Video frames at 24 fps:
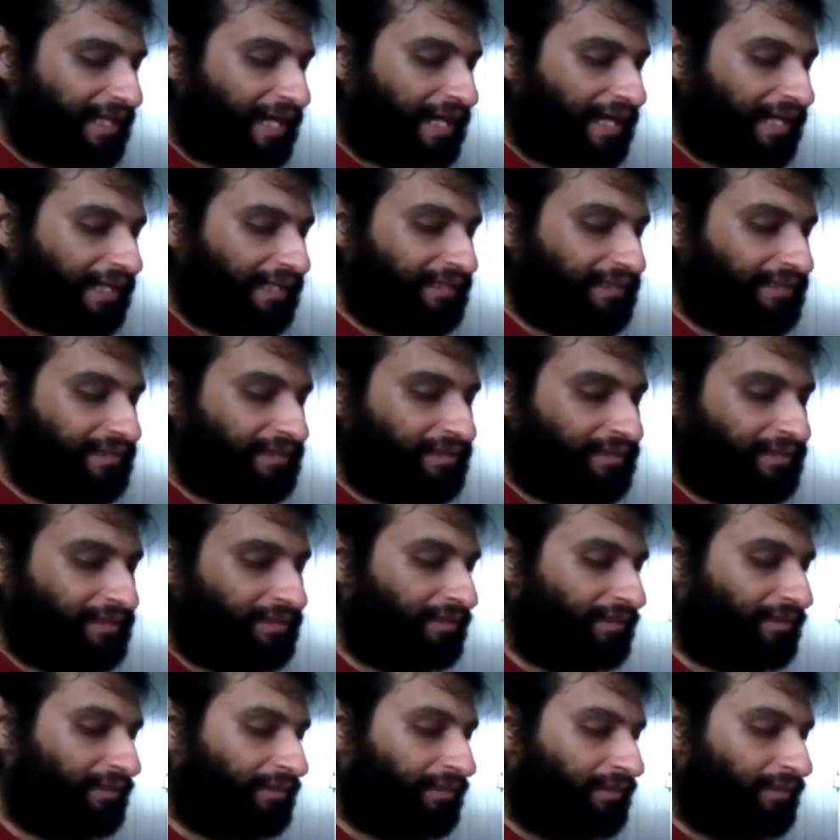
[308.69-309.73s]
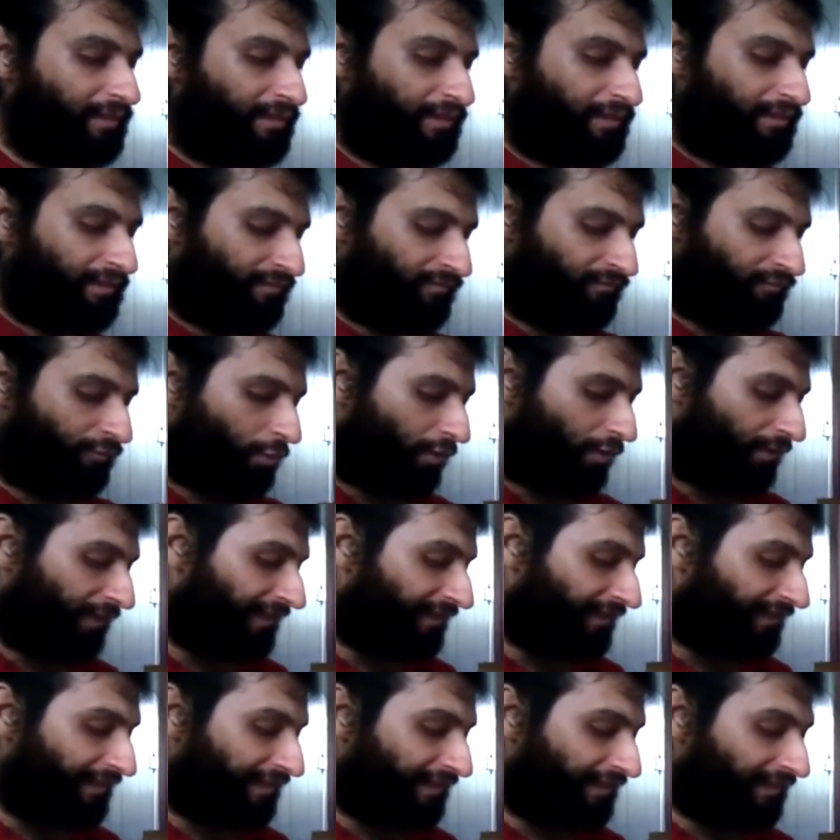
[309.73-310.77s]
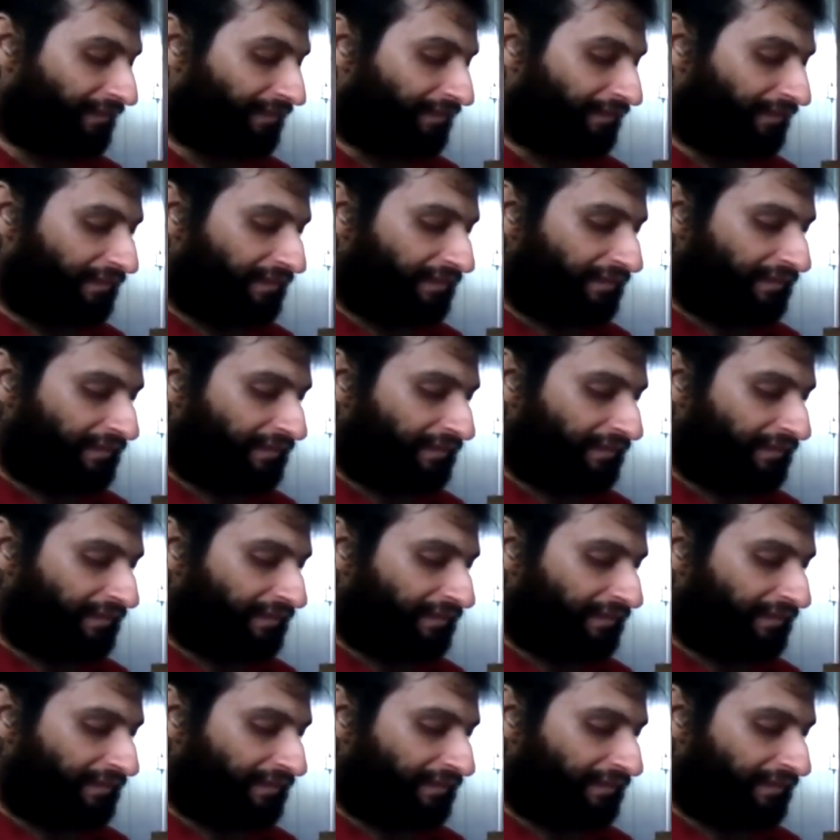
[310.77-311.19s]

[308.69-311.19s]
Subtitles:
and vlogging thing.